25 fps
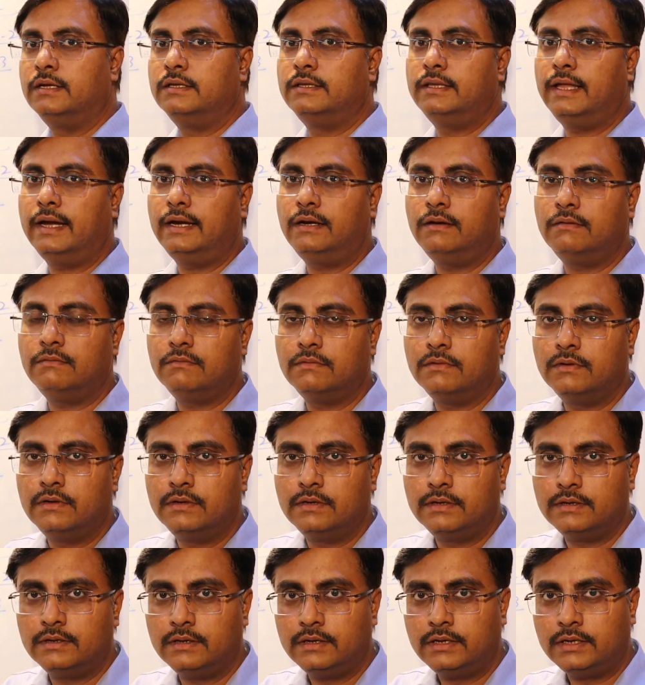then
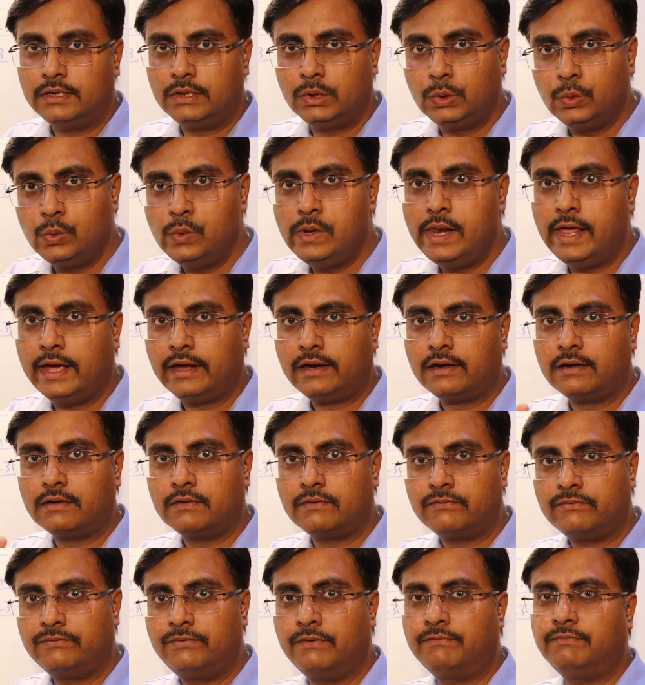
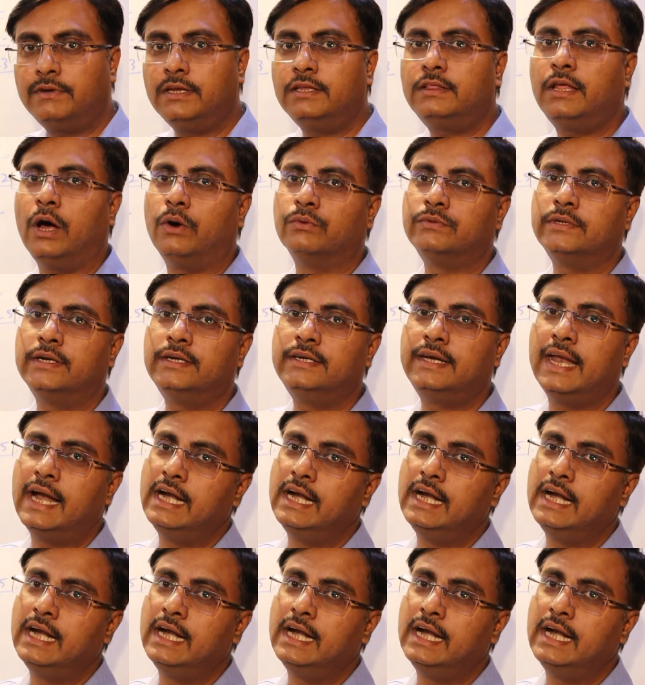2,50,000